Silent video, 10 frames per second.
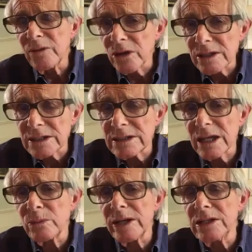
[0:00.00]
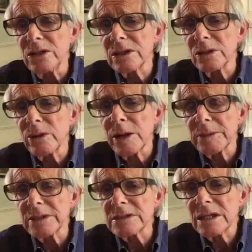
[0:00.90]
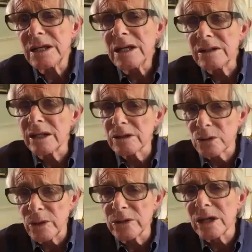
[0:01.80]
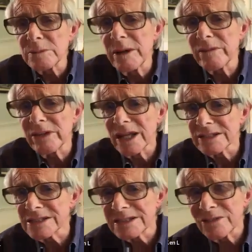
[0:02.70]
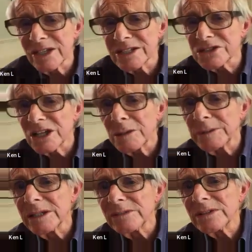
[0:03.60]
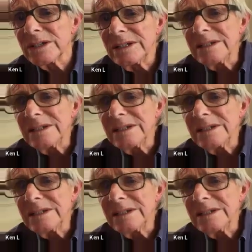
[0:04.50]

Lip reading: If you're going to take away nuclear weapons, they'll quote Nye Bevan at us if they're sharp enough,